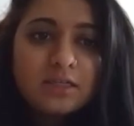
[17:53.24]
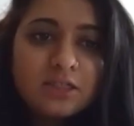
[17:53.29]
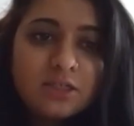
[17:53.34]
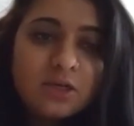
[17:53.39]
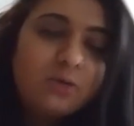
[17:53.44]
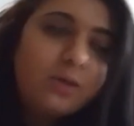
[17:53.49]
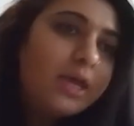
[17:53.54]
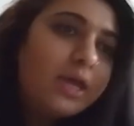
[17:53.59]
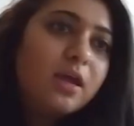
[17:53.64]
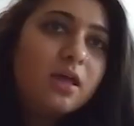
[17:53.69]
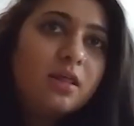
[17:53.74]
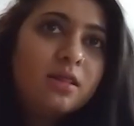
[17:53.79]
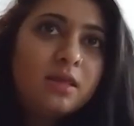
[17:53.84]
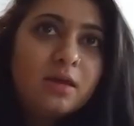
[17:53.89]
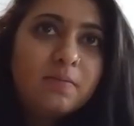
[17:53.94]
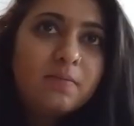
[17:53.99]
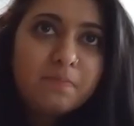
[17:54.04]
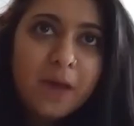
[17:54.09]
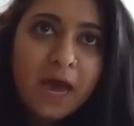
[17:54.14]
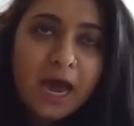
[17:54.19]
so like the
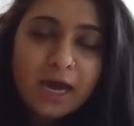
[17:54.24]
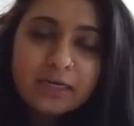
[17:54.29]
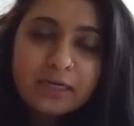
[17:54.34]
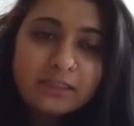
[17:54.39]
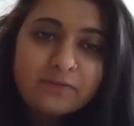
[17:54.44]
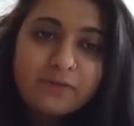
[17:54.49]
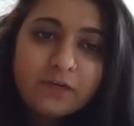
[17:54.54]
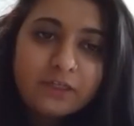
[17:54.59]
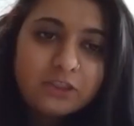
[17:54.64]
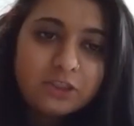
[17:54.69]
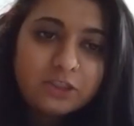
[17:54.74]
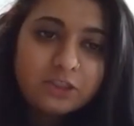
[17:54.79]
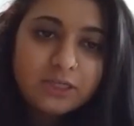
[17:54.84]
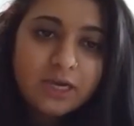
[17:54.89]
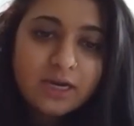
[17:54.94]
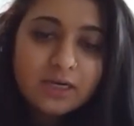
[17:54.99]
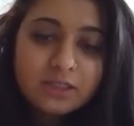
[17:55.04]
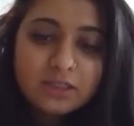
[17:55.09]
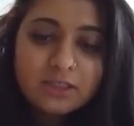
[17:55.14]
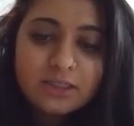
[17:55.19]
impact investor
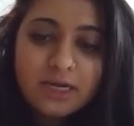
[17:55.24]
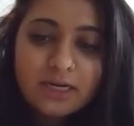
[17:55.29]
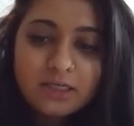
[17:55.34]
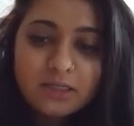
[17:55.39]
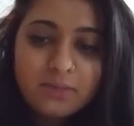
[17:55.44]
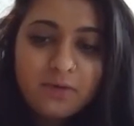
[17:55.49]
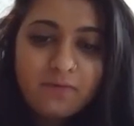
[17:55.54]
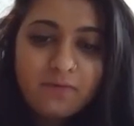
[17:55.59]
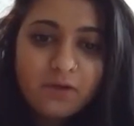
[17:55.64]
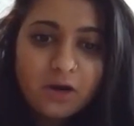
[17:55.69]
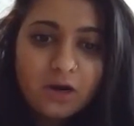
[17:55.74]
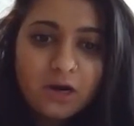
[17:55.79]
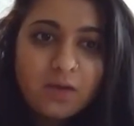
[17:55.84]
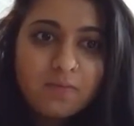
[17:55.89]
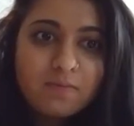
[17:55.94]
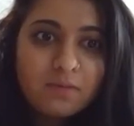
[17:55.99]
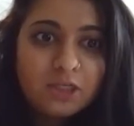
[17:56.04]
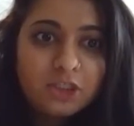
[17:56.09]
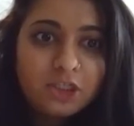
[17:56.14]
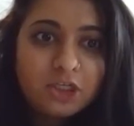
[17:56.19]
decks tend to be very
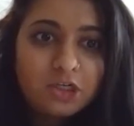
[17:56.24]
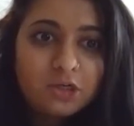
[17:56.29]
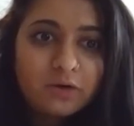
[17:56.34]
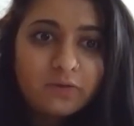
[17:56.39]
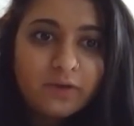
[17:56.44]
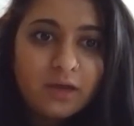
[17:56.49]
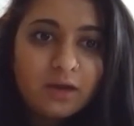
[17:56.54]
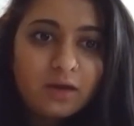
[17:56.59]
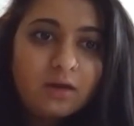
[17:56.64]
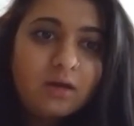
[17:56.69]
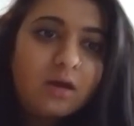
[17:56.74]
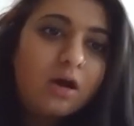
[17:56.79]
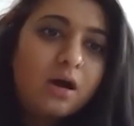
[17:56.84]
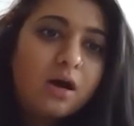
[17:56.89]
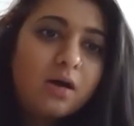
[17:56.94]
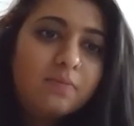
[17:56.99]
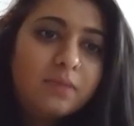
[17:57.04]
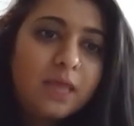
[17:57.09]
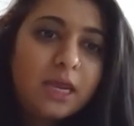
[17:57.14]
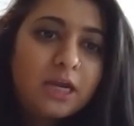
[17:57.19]
mission driven.
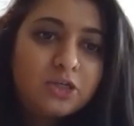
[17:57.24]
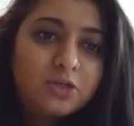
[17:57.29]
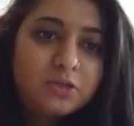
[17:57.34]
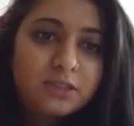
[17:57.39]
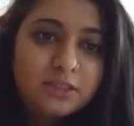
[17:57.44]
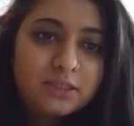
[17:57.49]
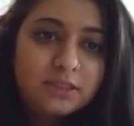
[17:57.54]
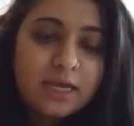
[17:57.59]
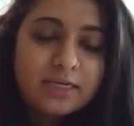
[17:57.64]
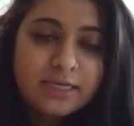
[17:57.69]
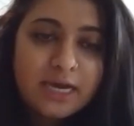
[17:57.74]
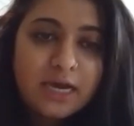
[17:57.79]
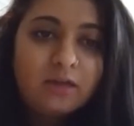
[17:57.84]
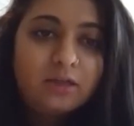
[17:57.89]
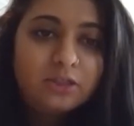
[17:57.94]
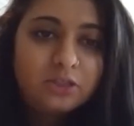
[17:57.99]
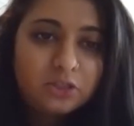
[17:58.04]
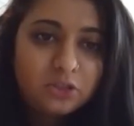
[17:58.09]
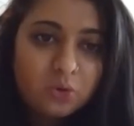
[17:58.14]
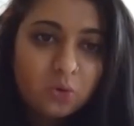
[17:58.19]
They tell
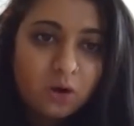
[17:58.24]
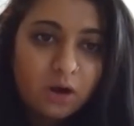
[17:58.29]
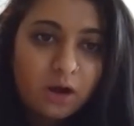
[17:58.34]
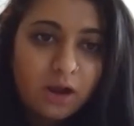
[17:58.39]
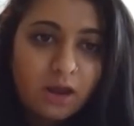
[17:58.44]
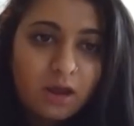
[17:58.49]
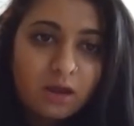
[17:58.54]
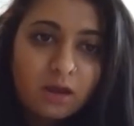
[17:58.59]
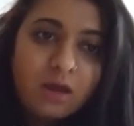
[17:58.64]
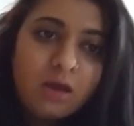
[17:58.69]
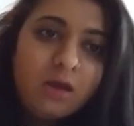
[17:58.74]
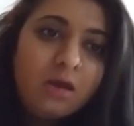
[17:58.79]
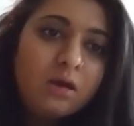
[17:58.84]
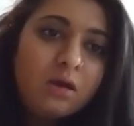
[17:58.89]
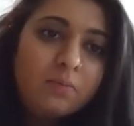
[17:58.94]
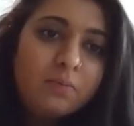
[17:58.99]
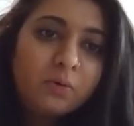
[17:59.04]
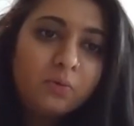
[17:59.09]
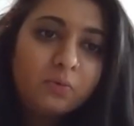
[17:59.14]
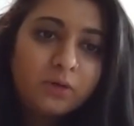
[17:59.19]
a story,
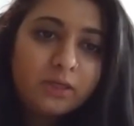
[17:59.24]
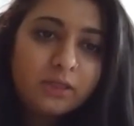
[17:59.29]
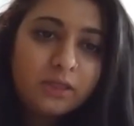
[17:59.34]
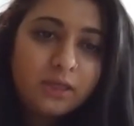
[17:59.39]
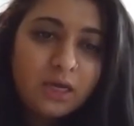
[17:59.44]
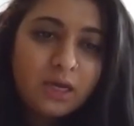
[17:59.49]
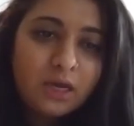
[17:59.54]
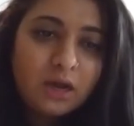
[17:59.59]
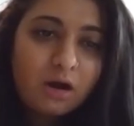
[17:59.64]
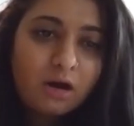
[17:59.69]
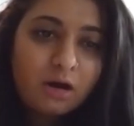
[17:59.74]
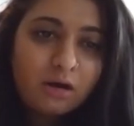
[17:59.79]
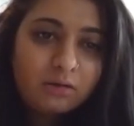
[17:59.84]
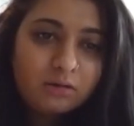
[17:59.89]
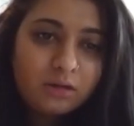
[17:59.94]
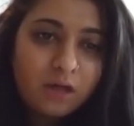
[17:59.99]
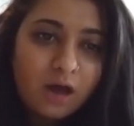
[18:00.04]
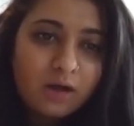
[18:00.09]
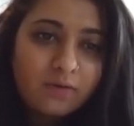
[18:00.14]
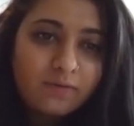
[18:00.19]
but really a lot